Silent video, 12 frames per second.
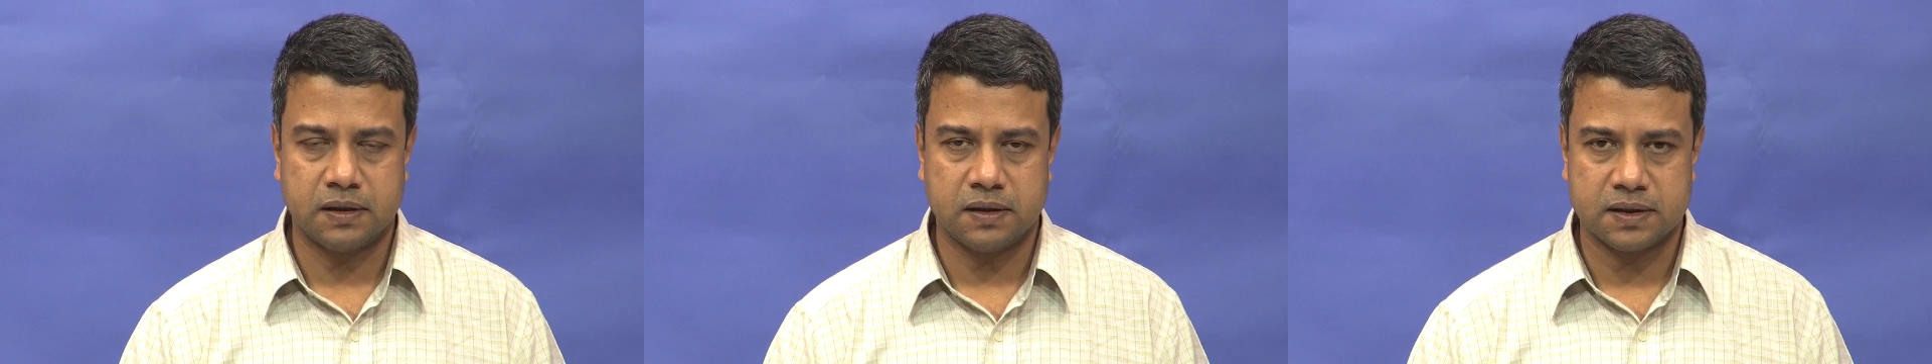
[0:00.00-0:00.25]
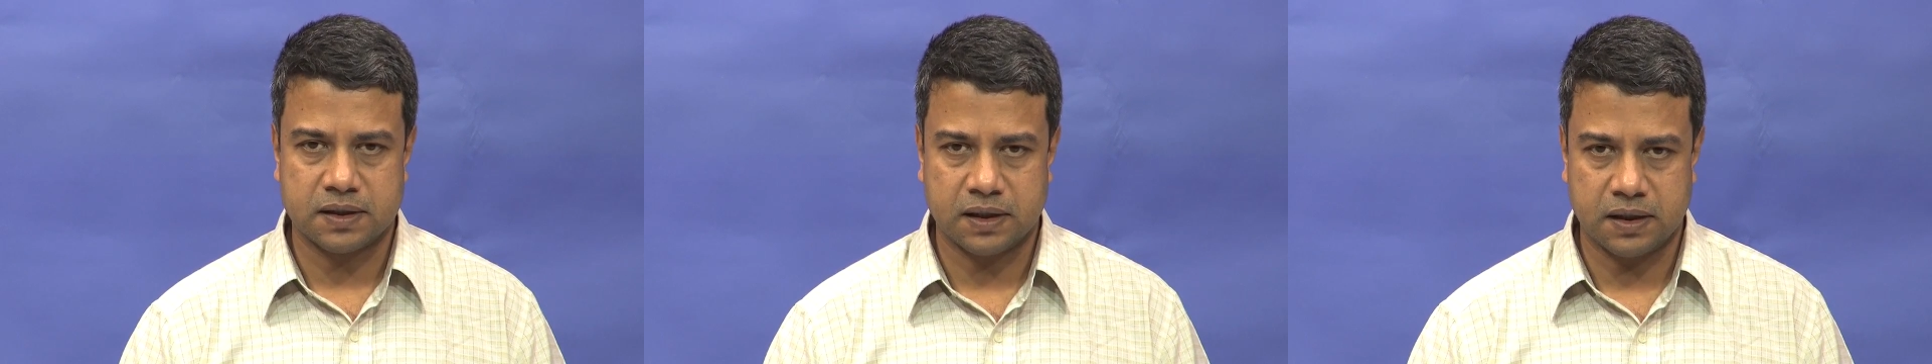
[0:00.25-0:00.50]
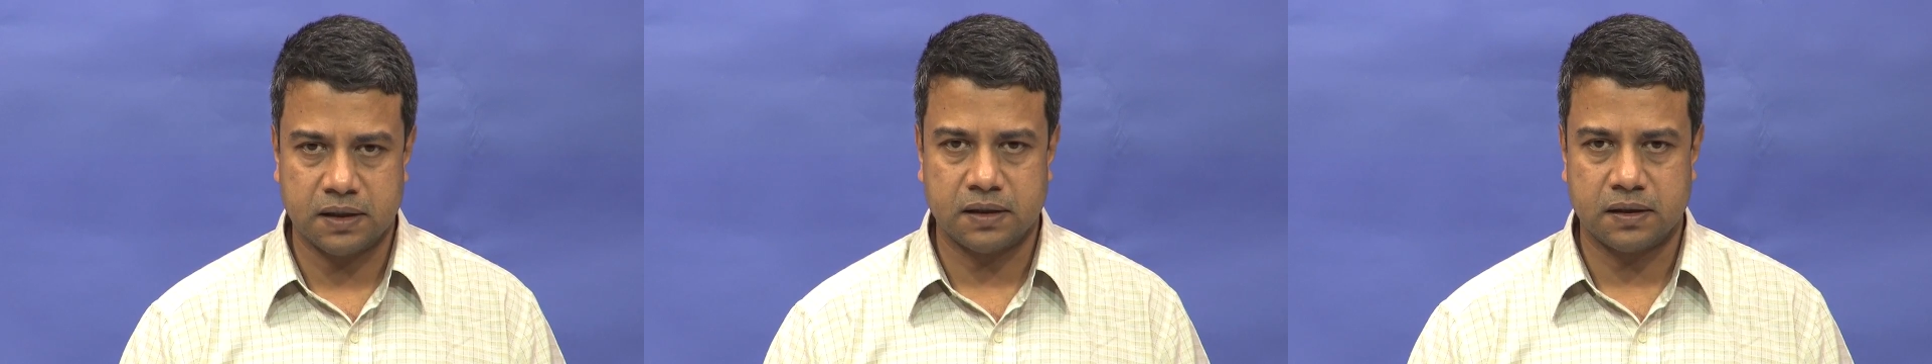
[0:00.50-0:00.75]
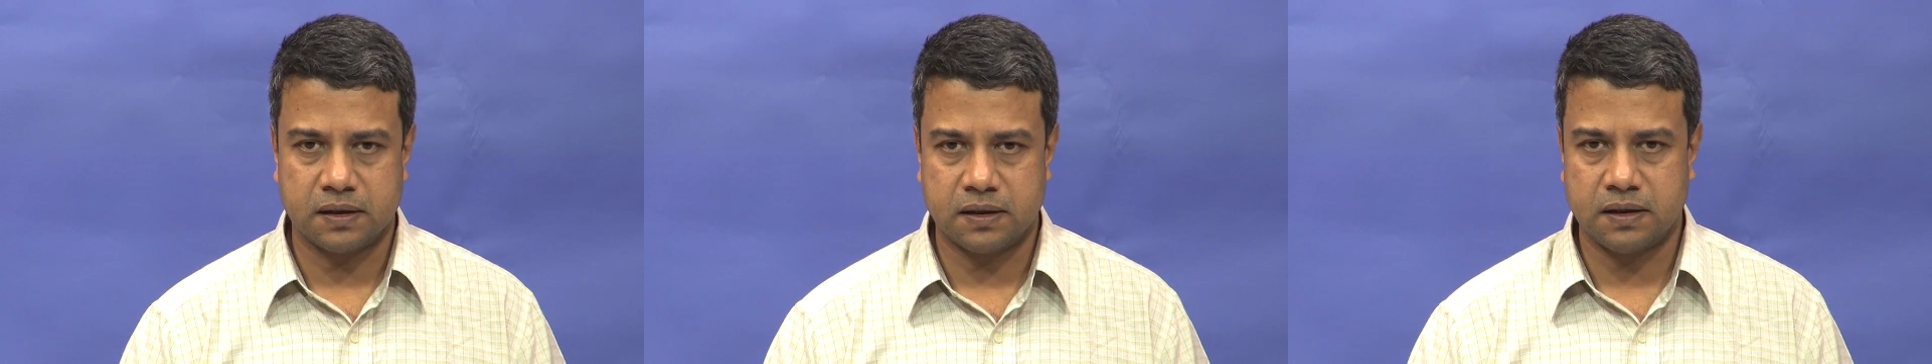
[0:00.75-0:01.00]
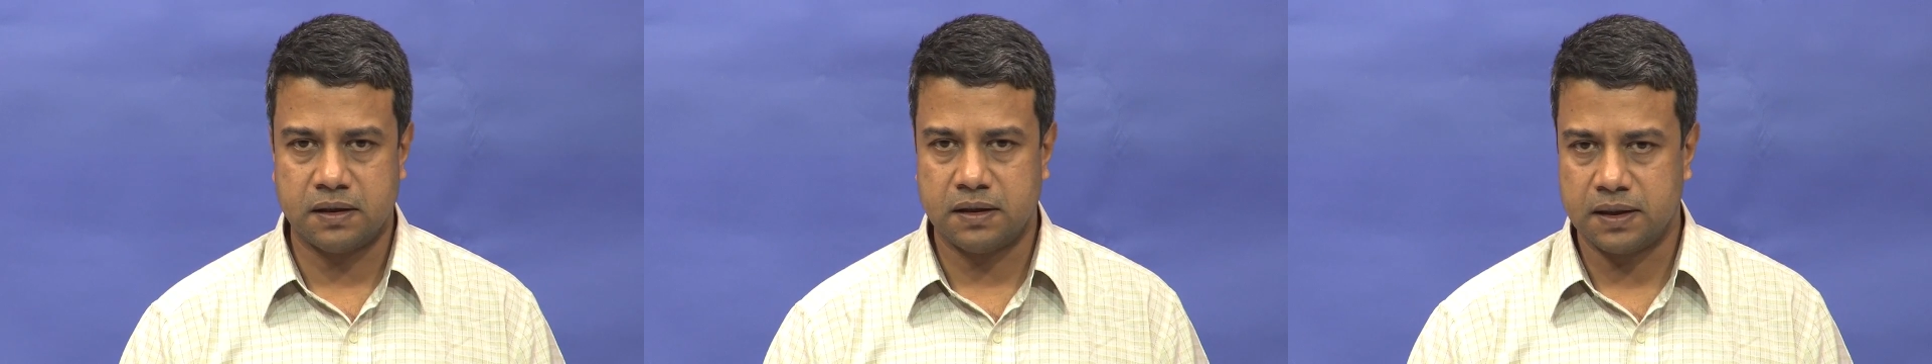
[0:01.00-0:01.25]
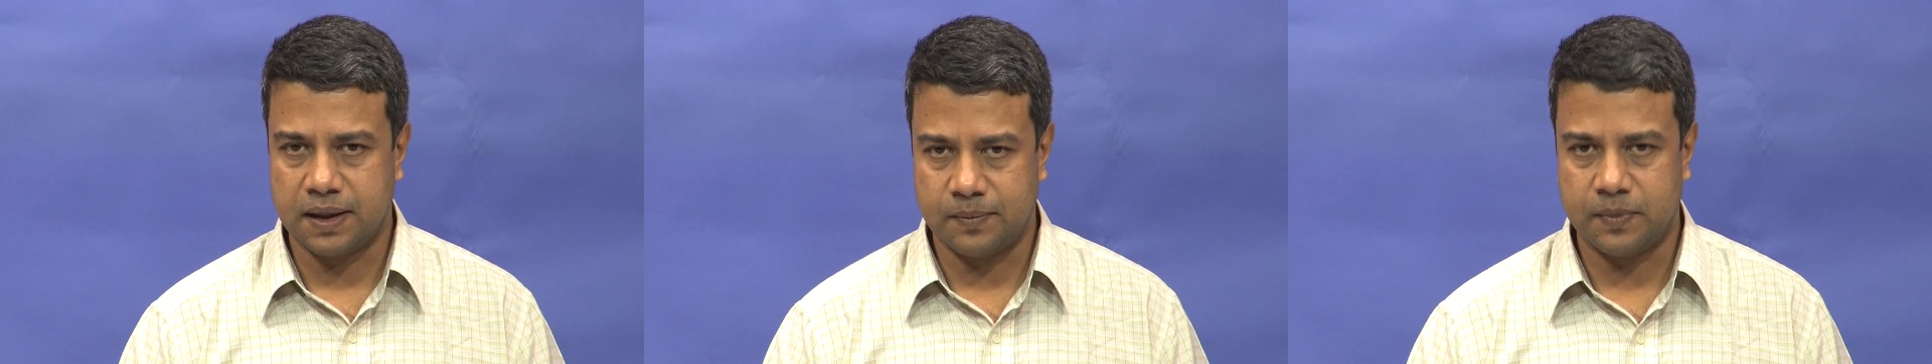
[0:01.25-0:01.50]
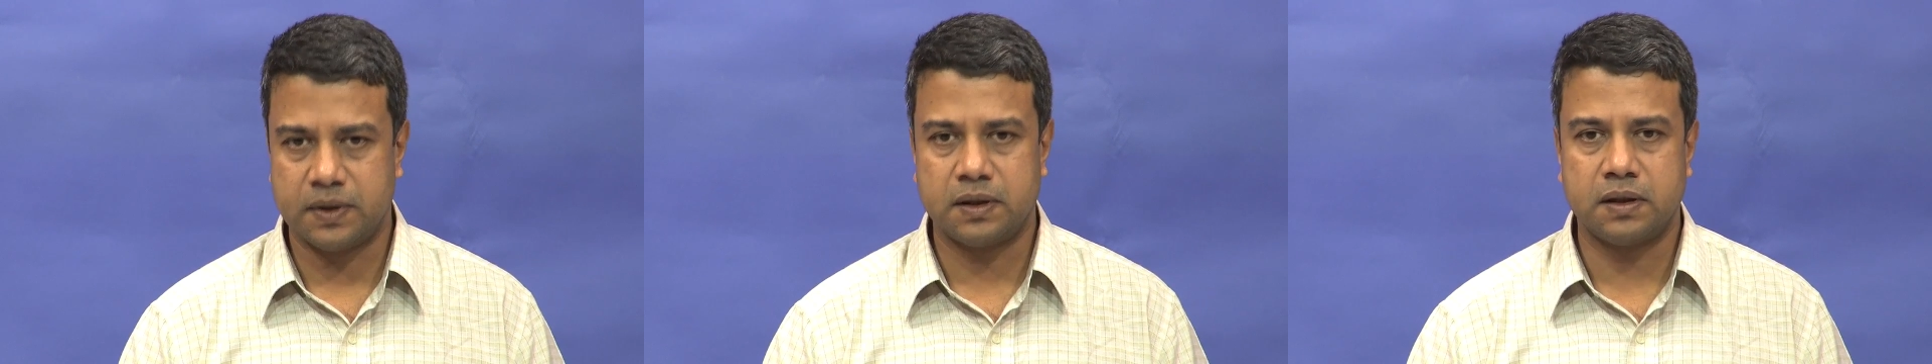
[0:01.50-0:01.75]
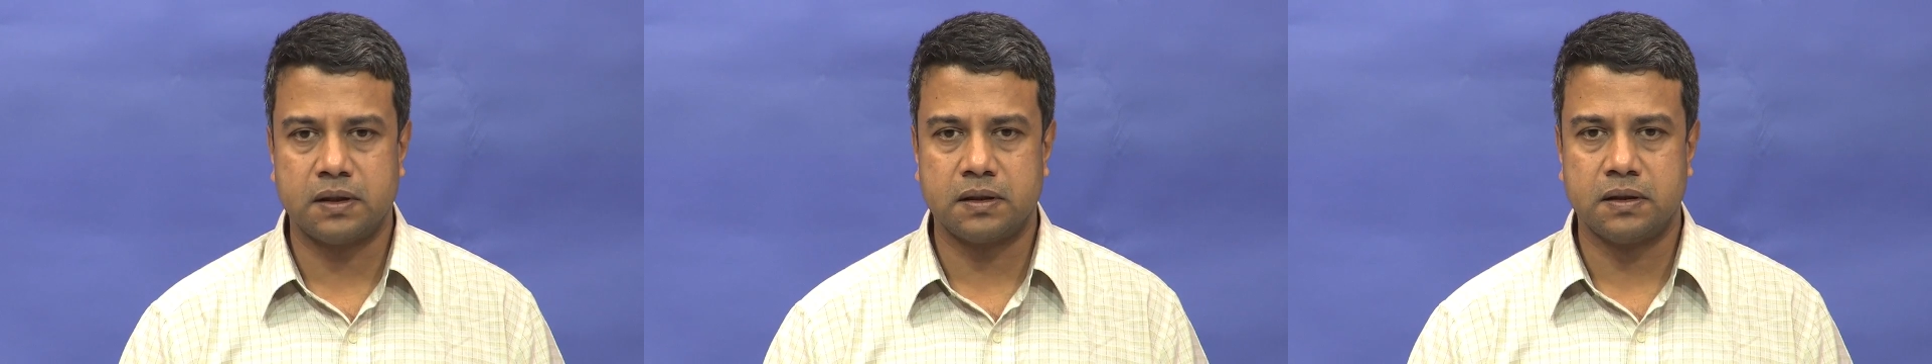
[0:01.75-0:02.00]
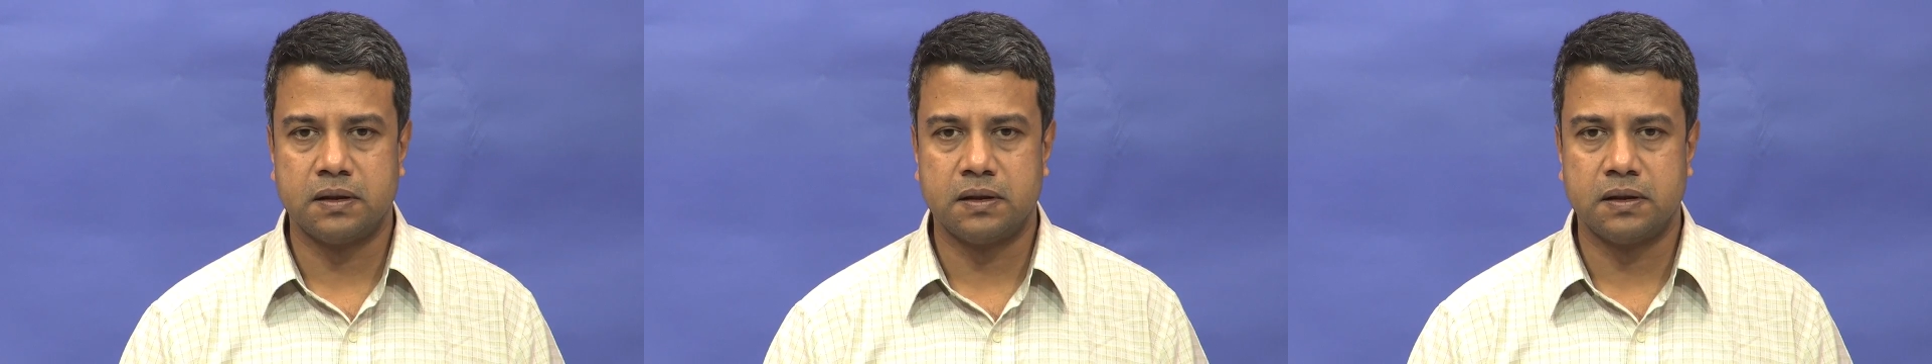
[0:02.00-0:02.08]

is higher than the ambient.